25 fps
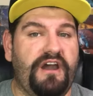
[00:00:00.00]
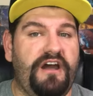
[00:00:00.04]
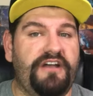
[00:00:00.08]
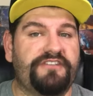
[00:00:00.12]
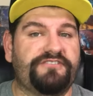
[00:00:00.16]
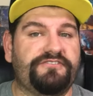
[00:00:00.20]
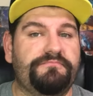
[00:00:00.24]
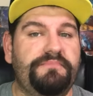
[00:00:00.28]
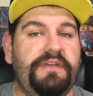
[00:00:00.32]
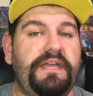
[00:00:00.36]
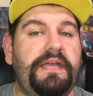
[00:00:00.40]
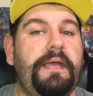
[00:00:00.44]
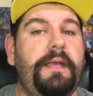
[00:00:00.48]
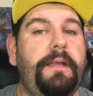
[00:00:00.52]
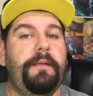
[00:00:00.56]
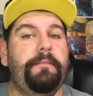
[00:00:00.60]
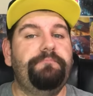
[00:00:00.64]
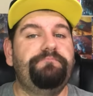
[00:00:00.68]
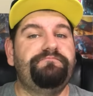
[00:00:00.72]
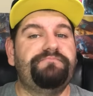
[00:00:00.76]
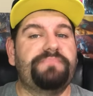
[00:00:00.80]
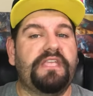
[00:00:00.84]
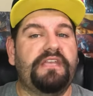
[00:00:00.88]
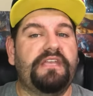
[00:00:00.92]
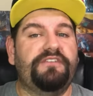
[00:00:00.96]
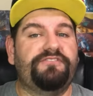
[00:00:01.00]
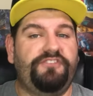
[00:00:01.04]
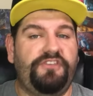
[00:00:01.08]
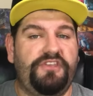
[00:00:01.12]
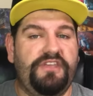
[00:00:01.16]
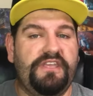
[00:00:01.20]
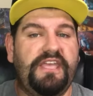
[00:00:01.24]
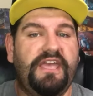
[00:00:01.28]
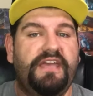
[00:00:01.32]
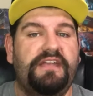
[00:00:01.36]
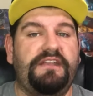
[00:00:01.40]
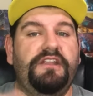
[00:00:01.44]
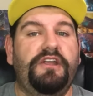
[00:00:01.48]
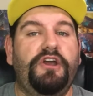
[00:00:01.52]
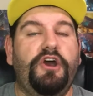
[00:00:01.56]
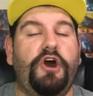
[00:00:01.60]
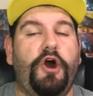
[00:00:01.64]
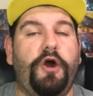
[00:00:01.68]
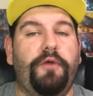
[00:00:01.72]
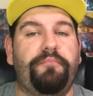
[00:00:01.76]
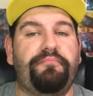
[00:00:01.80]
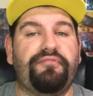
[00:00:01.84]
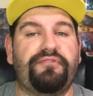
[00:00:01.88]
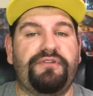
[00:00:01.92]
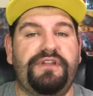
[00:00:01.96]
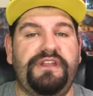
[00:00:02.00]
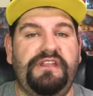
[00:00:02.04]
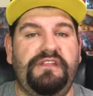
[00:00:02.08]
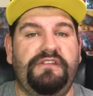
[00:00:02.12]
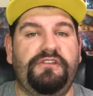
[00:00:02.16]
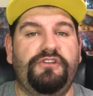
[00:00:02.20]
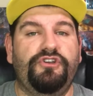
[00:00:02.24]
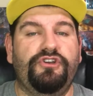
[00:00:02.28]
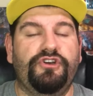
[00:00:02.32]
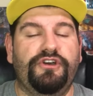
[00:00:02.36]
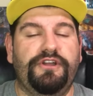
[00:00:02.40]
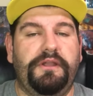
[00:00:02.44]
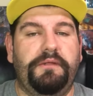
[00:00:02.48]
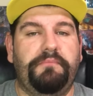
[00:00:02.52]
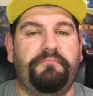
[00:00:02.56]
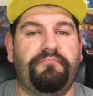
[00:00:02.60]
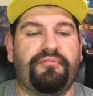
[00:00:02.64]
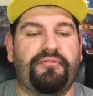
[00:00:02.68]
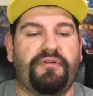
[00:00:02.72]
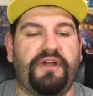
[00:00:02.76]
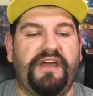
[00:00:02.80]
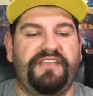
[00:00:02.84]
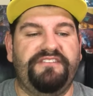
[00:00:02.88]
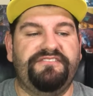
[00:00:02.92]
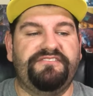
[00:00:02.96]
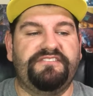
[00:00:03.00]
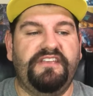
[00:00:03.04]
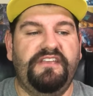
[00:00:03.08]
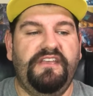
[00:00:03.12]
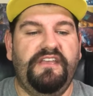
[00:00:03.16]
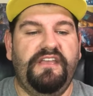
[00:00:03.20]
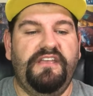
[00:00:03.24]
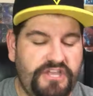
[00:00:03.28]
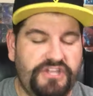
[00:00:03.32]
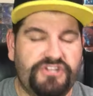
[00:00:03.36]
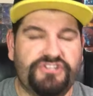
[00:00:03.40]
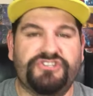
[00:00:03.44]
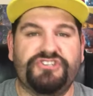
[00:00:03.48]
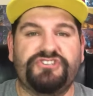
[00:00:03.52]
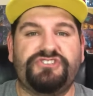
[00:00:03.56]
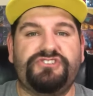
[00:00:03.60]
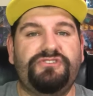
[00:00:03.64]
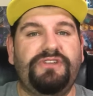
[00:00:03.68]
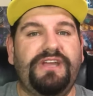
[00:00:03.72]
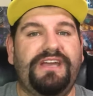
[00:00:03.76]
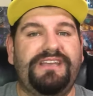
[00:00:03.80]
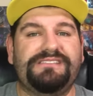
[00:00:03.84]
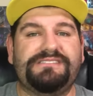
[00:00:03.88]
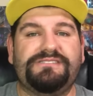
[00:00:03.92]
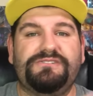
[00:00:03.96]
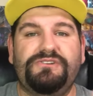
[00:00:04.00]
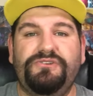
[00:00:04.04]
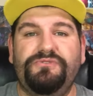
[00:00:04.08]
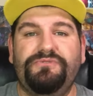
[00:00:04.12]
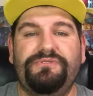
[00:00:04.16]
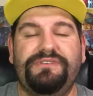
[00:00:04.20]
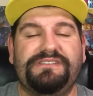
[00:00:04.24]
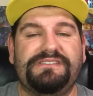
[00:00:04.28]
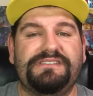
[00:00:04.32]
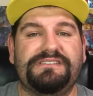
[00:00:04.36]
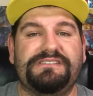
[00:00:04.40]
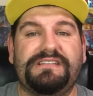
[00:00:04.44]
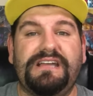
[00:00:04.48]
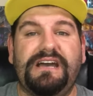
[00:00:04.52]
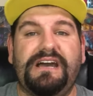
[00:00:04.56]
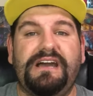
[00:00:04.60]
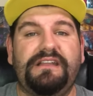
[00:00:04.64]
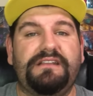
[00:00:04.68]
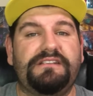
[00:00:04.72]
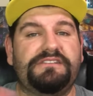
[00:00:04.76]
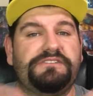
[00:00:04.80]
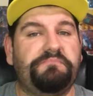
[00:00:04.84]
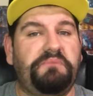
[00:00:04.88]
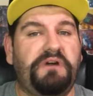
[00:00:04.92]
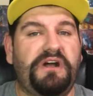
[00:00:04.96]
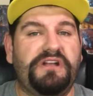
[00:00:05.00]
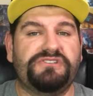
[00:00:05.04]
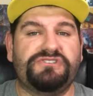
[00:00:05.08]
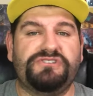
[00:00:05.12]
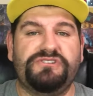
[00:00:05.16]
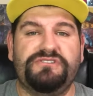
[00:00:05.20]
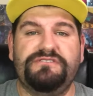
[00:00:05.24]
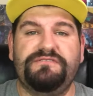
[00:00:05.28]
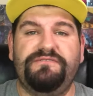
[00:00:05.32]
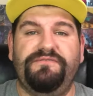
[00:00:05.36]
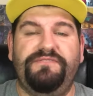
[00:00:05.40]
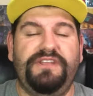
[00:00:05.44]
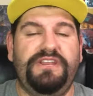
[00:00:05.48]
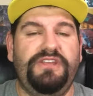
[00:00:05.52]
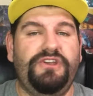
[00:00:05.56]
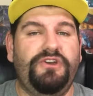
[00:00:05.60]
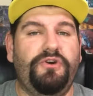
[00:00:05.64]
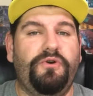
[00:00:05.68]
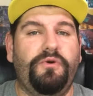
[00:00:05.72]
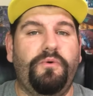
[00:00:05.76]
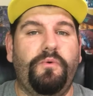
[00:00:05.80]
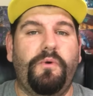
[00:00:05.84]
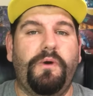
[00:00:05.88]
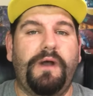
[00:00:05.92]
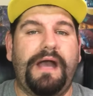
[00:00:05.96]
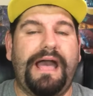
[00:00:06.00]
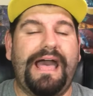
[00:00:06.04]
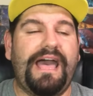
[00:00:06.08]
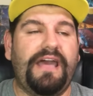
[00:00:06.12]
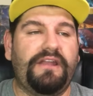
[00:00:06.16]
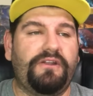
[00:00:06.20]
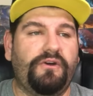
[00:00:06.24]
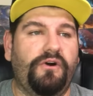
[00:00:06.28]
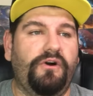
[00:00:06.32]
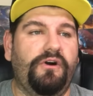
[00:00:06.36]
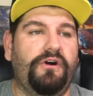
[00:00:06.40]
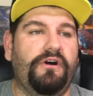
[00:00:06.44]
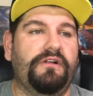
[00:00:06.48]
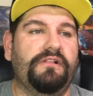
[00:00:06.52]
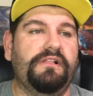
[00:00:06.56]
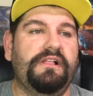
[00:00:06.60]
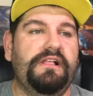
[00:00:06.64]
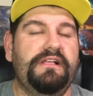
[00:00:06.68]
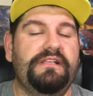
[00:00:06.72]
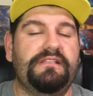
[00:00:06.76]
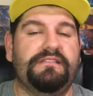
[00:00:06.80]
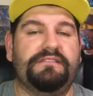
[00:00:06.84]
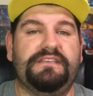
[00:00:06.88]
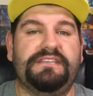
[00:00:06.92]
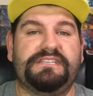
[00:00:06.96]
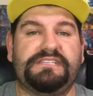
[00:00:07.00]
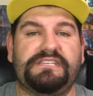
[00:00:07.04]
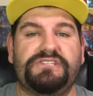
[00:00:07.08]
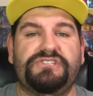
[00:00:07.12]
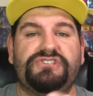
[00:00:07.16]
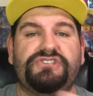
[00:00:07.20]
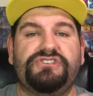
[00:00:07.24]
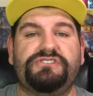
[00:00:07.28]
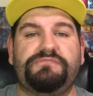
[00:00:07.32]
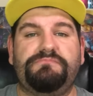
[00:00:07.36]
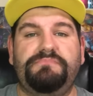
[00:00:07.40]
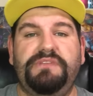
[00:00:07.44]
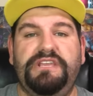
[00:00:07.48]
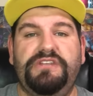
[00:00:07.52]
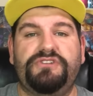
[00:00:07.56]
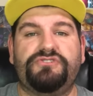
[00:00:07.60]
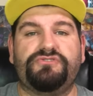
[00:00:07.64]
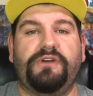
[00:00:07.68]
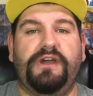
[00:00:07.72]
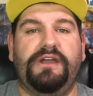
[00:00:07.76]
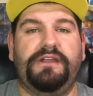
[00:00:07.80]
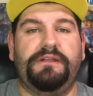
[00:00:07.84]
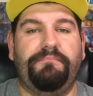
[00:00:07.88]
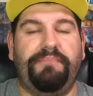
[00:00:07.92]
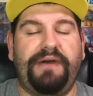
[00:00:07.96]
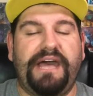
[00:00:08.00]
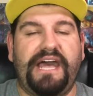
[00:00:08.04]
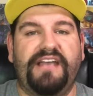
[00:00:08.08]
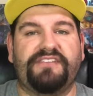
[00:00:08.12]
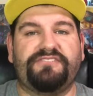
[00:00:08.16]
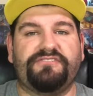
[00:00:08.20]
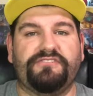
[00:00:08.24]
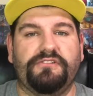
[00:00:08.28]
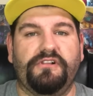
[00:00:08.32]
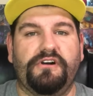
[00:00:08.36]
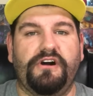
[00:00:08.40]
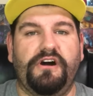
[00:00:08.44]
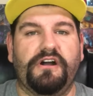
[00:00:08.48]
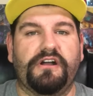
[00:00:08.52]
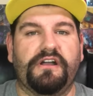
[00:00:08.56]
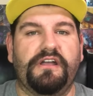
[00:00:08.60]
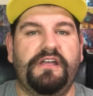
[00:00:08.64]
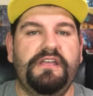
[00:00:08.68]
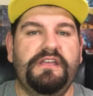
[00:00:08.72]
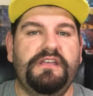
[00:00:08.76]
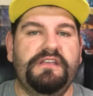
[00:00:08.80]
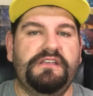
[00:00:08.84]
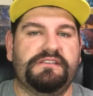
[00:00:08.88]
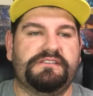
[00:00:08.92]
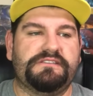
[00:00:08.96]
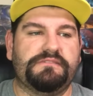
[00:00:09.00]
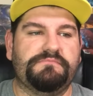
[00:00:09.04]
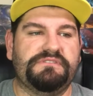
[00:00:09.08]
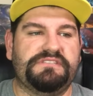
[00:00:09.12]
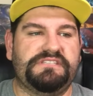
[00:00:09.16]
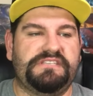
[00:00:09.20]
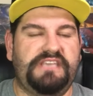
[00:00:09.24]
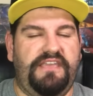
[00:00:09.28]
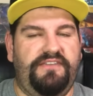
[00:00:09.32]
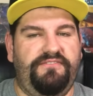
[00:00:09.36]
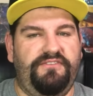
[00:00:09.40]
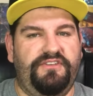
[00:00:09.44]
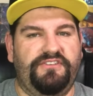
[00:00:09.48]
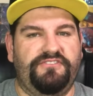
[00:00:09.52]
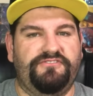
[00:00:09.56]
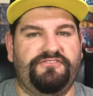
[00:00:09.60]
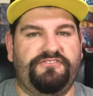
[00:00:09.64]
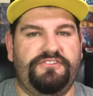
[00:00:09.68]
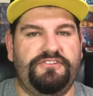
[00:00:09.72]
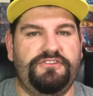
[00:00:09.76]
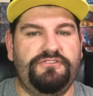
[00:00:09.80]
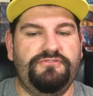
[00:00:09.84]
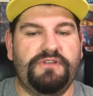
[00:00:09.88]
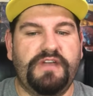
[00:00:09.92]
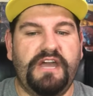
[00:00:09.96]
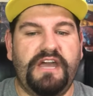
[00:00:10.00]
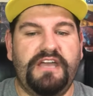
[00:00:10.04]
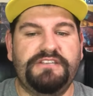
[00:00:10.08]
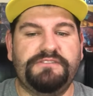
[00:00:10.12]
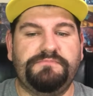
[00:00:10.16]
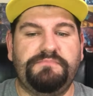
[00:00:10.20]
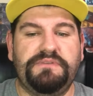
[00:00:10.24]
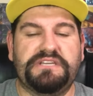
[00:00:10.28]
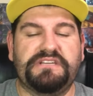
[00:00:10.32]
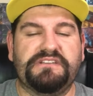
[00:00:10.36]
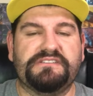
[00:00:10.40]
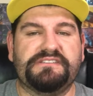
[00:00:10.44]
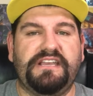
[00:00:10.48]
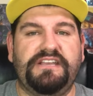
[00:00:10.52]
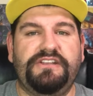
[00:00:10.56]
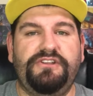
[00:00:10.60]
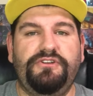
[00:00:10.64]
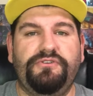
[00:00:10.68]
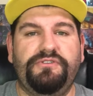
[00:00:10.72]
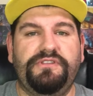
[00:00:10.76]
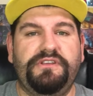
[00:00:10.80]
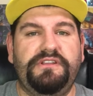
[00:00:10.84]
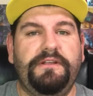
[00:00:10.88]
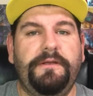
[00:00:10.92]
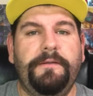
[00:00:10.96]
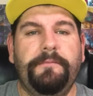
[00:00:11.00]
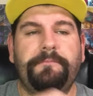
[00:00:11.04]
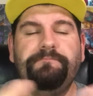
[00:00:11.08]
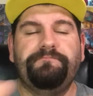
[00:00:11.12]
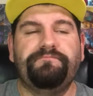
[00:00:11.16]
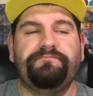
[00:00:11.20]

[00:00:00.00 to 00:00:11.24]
awesome. So you get a pretty good price. Just so you guys know, this is not sponsored video at all. This is just me trying to pass along some savings to you guys, because I know that